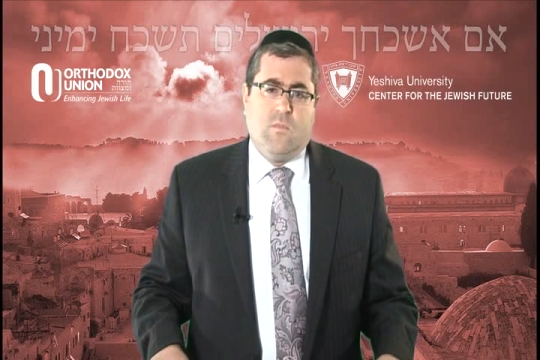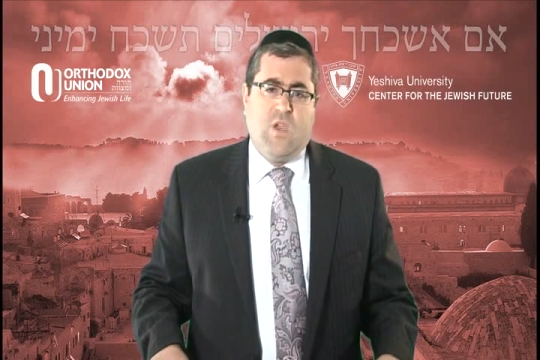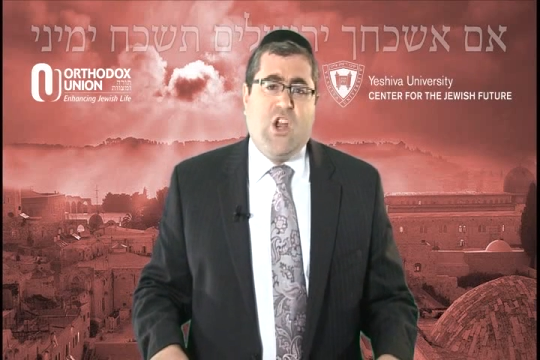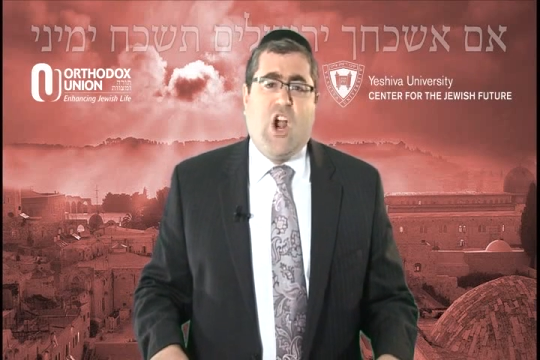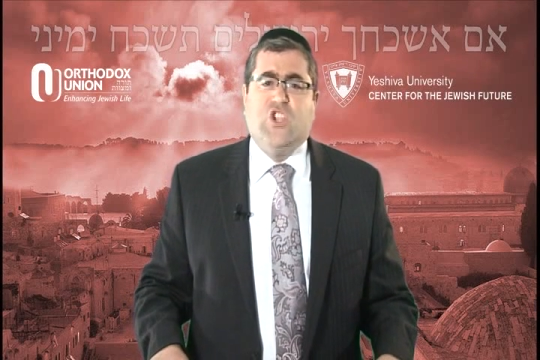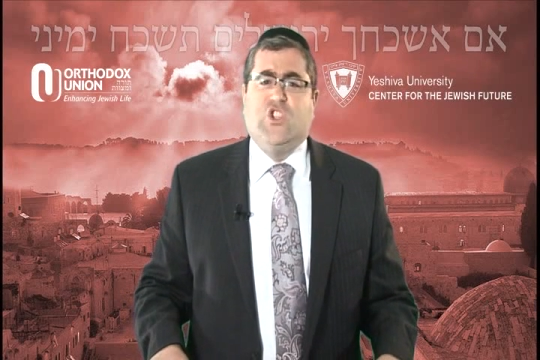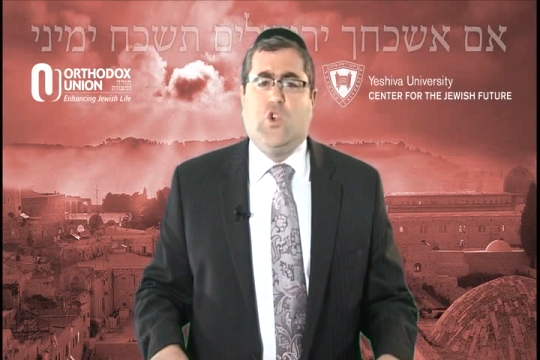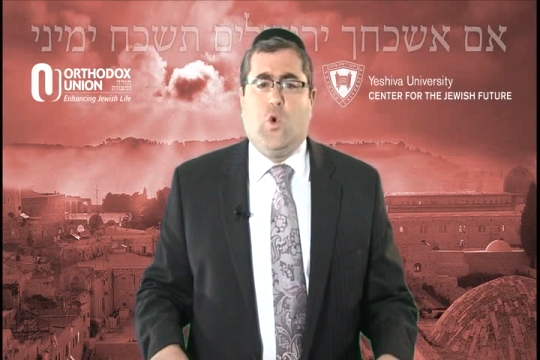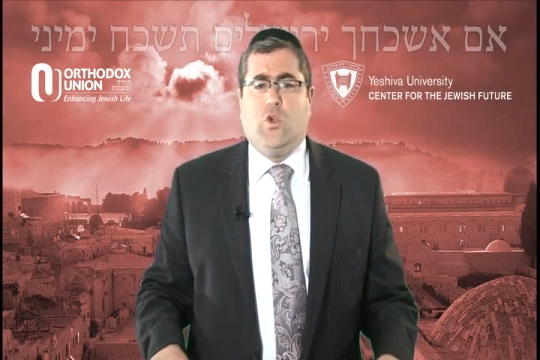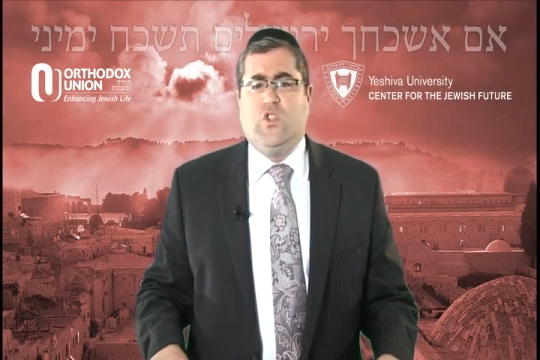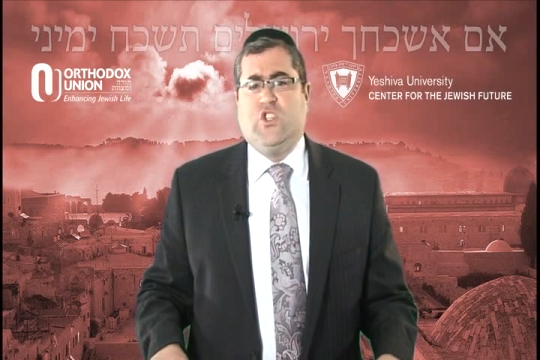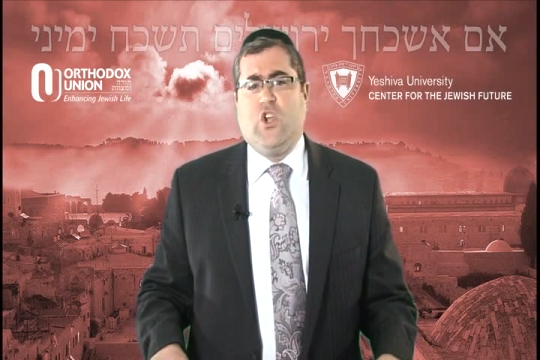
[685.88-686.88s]
In our
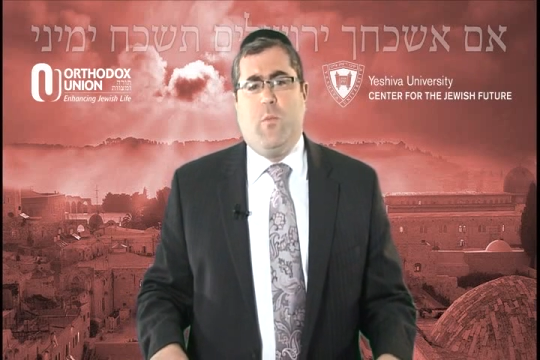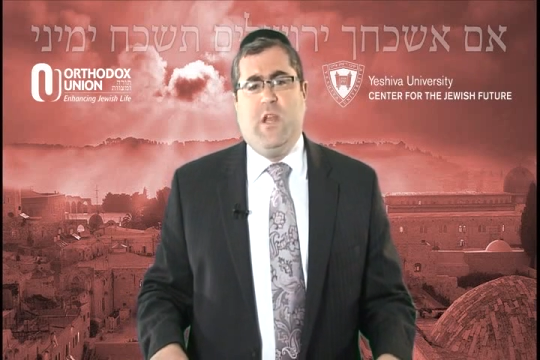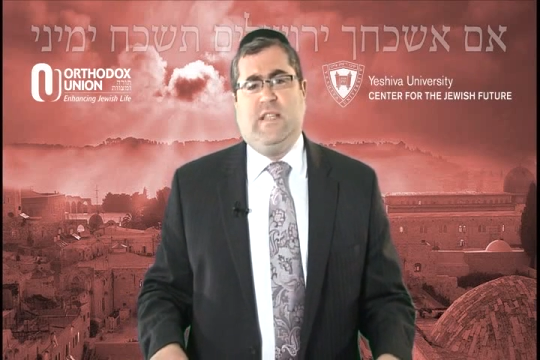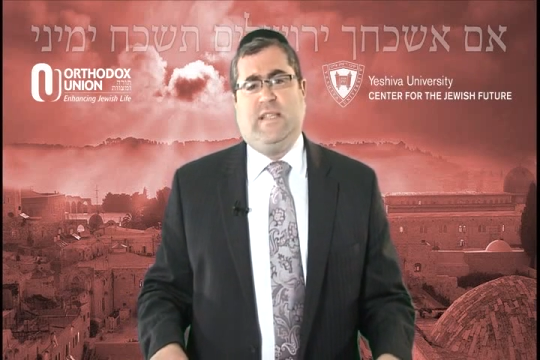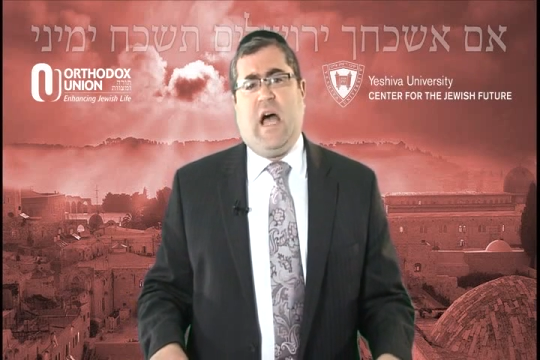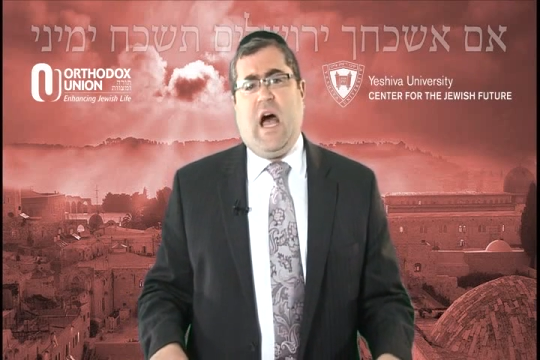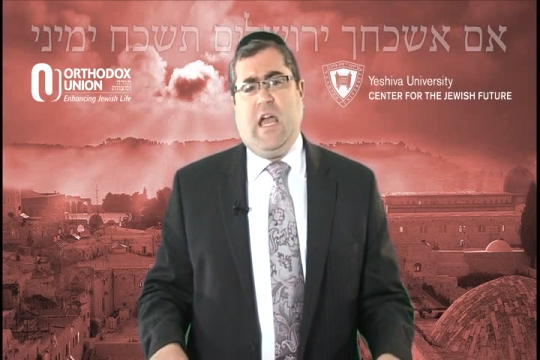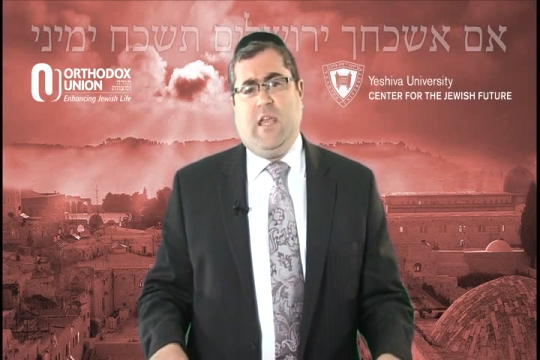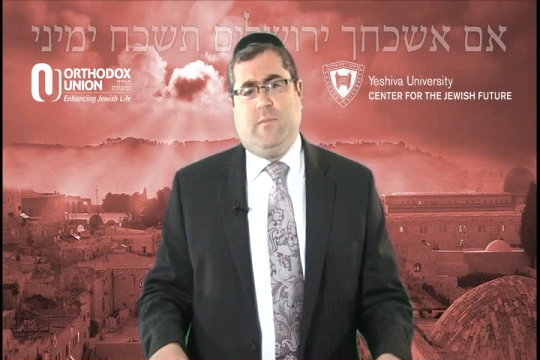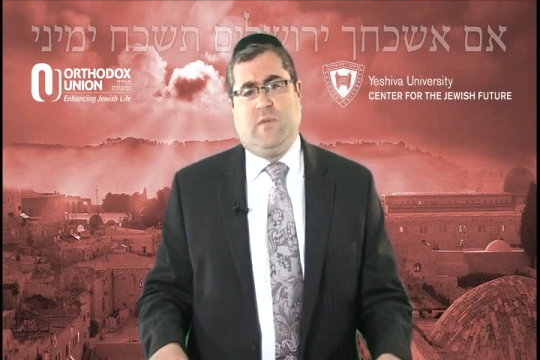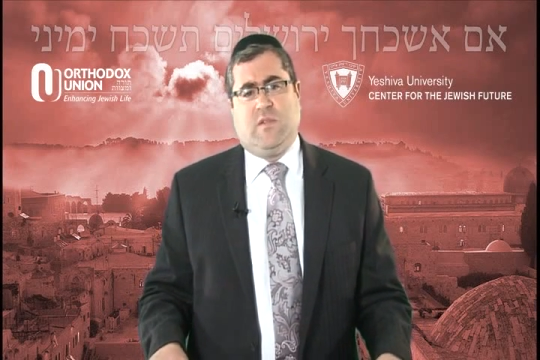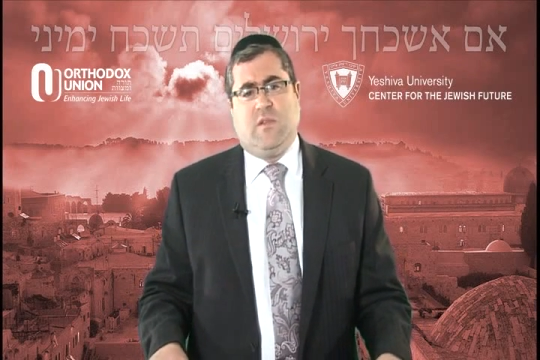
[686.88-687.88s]
schools, so many
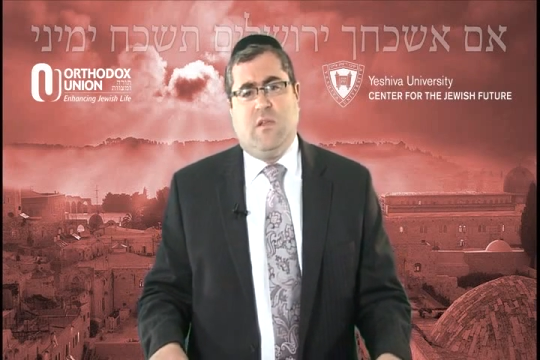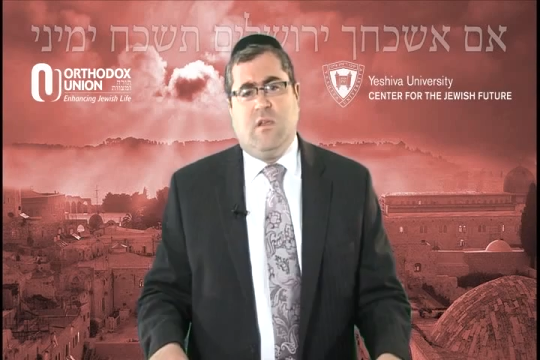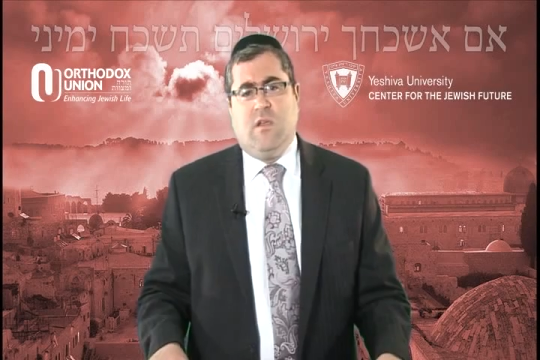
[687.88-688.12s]
times,